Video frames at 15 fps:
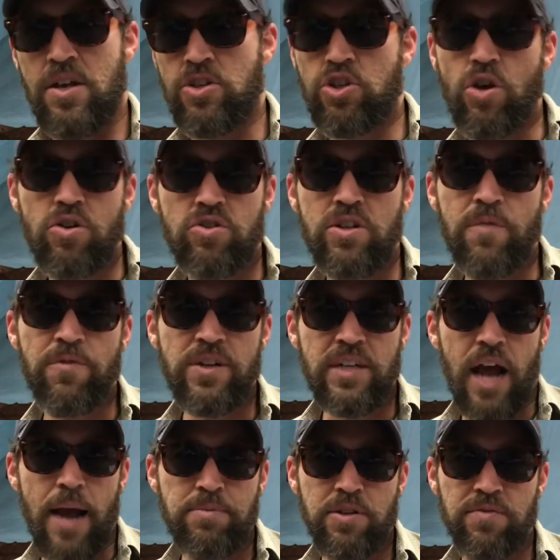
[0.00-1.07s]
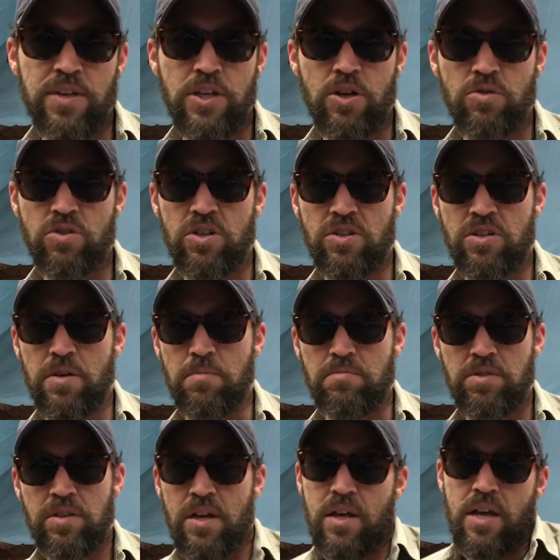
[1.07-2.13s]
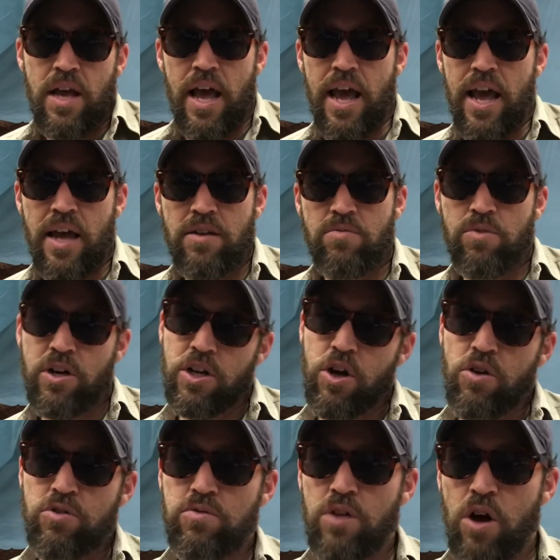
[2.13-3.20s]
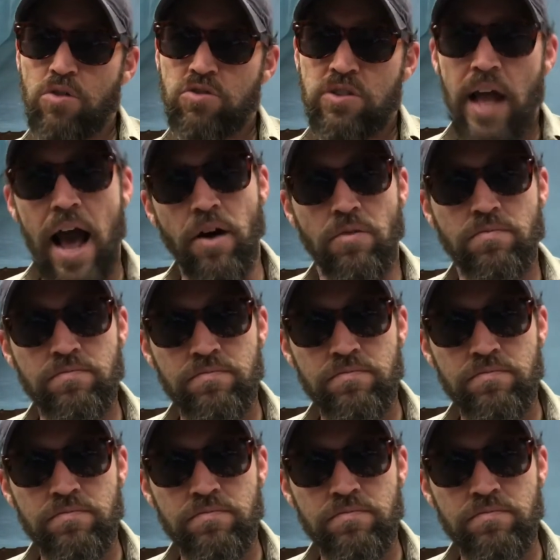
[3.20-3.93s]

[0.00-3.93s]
So there's different types of ecosystems, and we're going to go through those now.